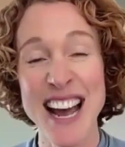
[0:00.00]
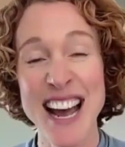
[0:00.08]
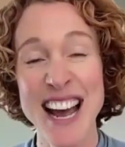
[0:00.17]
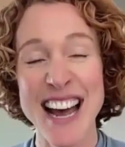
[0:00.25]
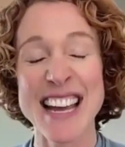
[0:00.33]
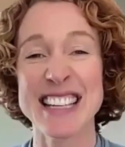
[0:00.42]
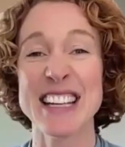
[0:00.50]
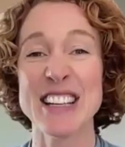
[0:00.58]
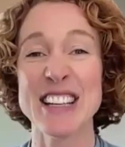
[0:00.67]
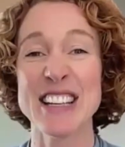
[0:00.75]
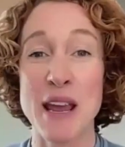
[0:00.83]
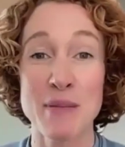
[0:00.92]
and
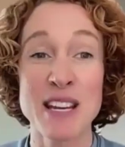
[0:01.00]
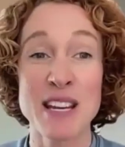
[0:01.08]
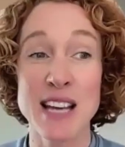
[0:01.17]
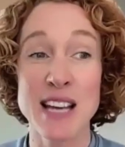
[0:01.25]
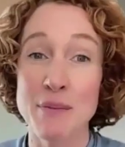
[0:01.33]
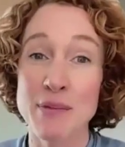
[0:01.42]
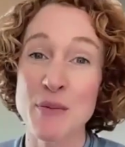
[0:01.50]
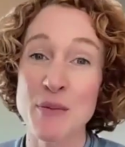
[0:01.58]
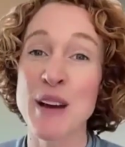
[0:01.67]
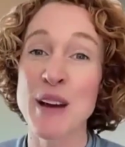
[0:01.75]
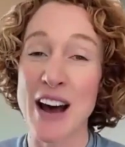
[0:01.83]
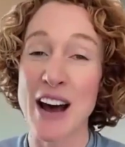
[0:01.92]
maybe kept
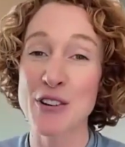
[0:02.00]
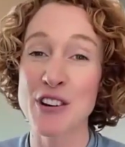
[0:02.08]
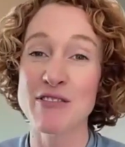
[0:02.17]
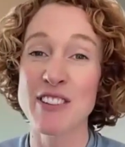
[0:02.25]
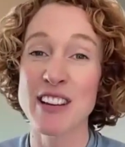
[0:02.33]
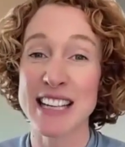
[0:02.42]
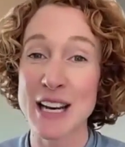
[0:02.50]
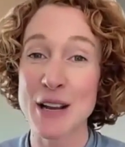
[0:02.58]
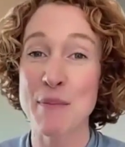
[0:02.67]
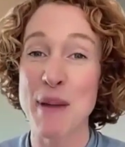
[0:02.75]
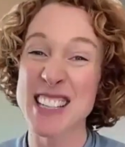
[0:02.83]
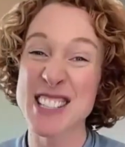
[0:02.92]
them out of
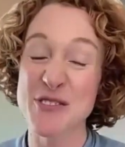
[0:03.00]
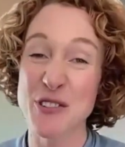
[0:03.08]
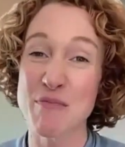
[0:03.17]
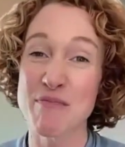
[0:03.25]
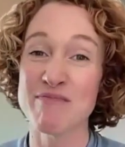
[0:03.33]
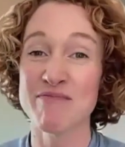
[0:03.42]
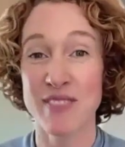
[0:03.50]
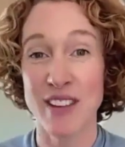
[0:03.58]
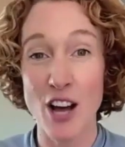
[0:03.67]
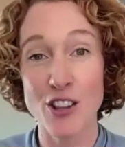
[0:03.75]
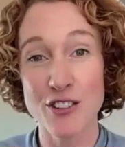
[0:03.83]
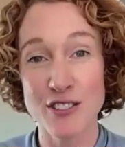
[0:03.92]
getting pets from
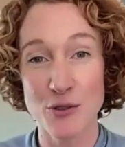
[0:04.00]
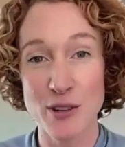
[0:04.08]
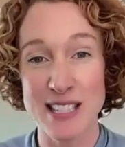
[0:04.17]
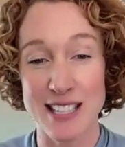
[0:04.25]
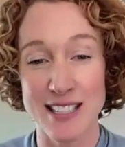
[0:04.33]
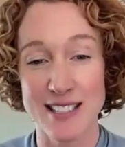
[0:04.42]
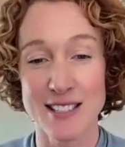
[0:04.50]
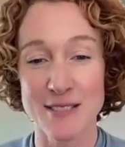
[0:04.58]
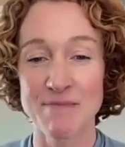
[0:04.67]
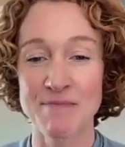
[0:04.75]
other sources.